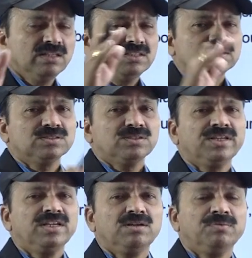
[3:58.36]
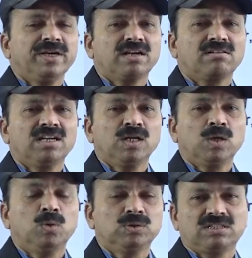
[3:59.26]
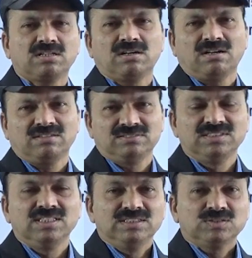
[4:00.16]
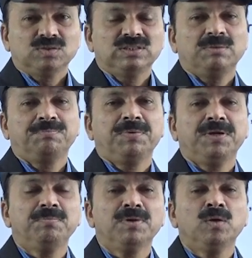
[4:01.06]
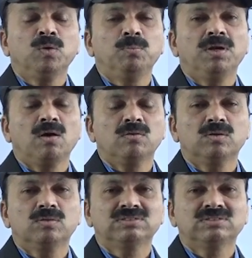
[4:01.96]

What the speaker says: So here we are calling Gotra. So the people who belong to